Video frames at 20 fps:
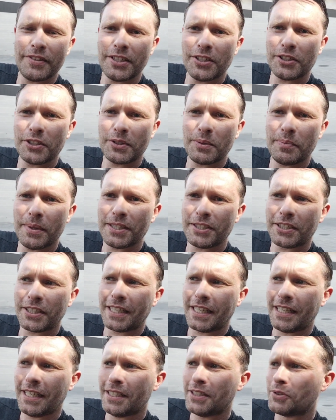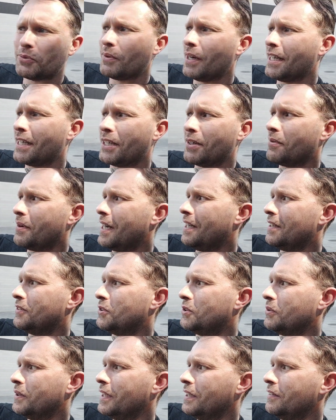They're just a bunch of kids running
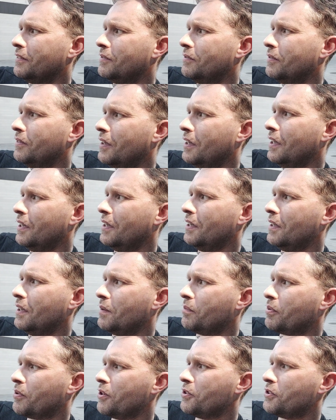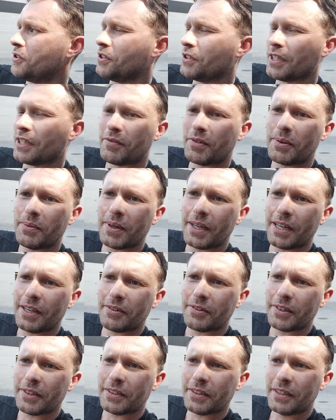around doing approaches
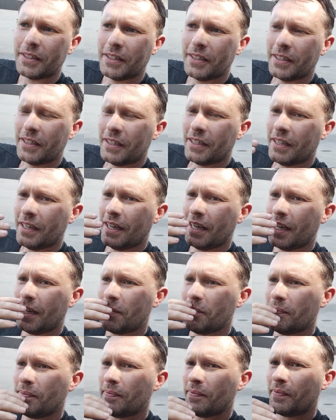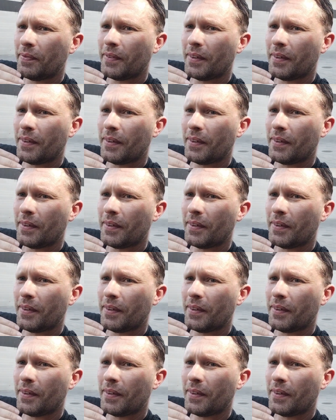everywhere, and